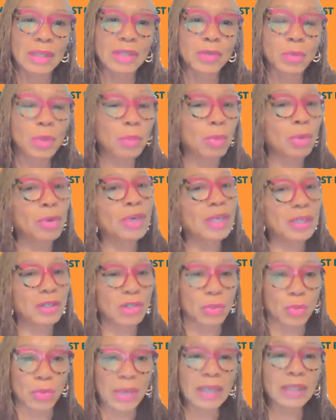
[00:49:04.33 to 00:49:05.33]
is reporting
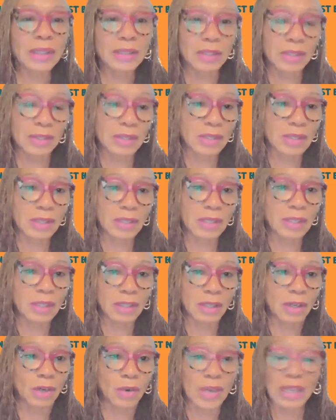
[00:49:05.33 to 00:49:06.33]
directly to the
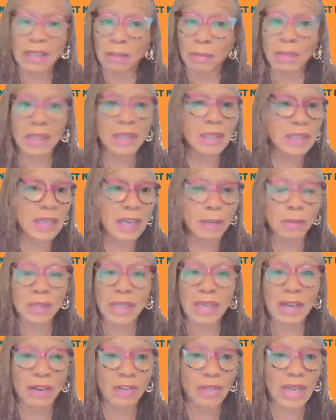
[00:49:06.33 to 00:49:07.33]
CEO, and many times
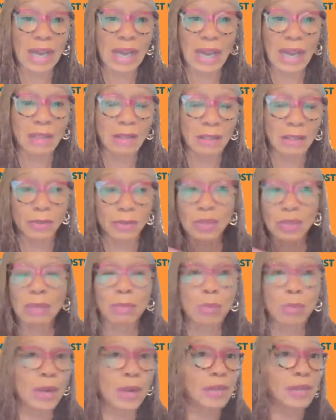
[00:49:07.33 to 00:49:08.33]
they are not, they're
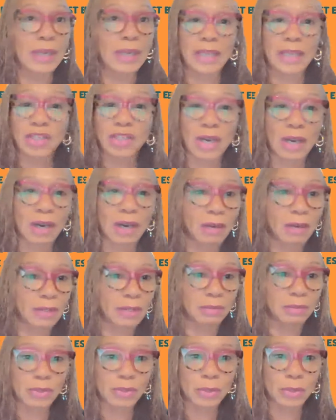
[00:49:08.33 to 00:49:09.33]
somewhere in HR
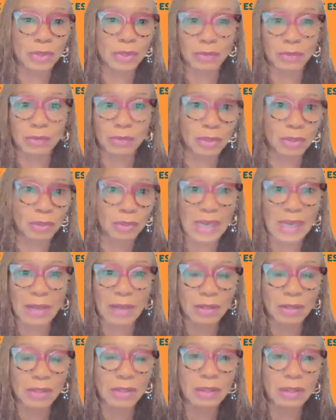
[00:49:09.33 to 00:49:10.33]
and sort of,
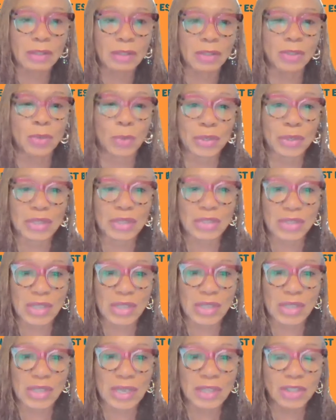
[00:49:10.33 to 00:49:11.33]
down in the
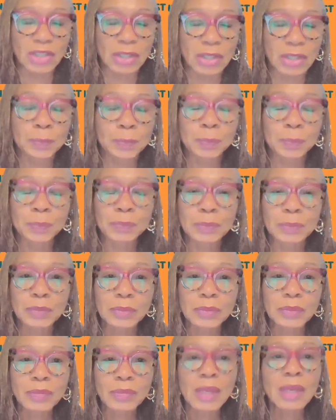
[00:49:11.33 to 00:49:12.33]
organization,
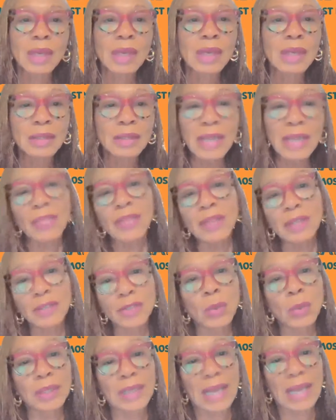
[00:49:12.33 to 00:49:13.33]
nothing is
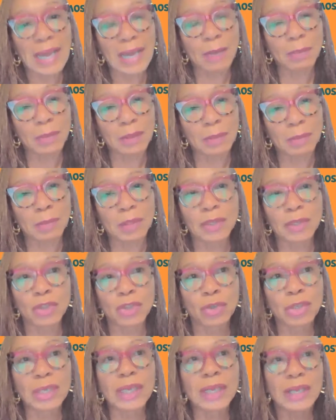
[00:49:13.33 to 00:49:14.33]
going to happen because
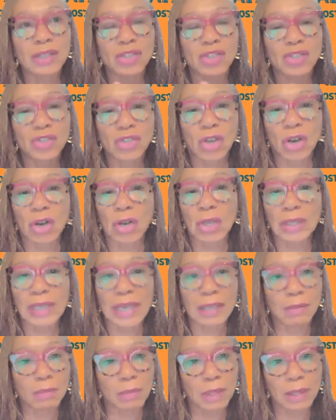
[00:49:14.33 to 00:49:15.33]
you're going to get stalled
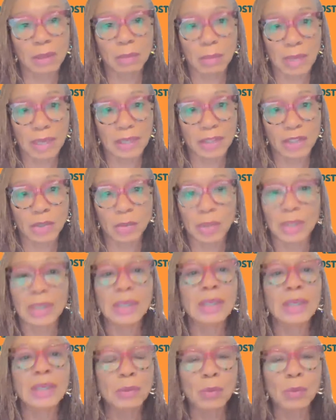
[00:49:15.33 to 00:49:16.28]
at middle management.